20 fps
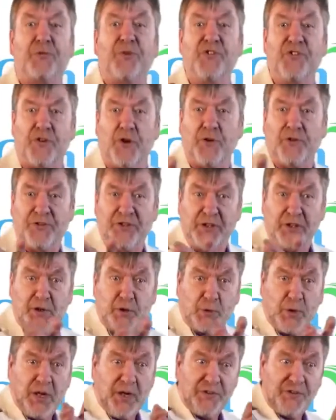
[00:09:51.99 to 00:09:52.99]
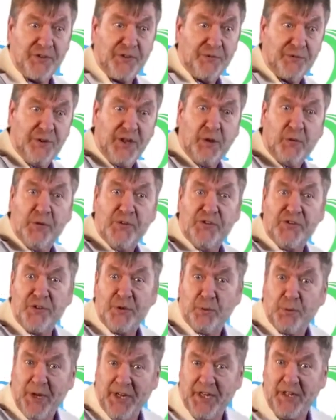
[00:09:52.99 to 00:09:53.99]
resulting across the
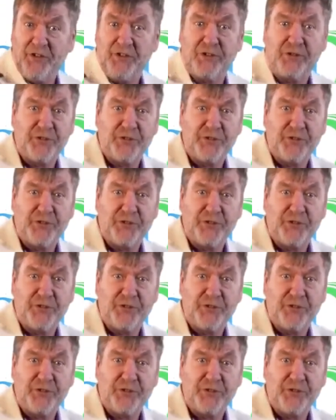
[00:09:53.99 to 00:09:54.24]
frequency range